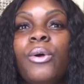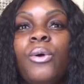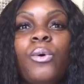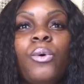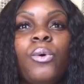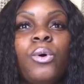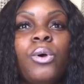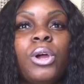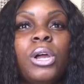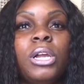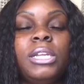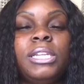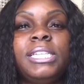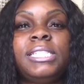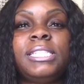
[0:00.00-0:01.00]
or
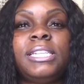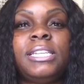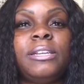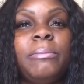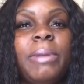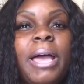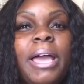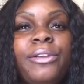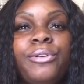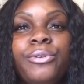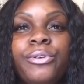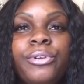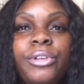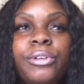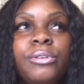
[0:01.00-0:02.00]
listening to
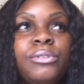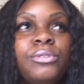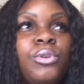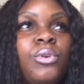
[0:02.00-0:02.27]
binaurals,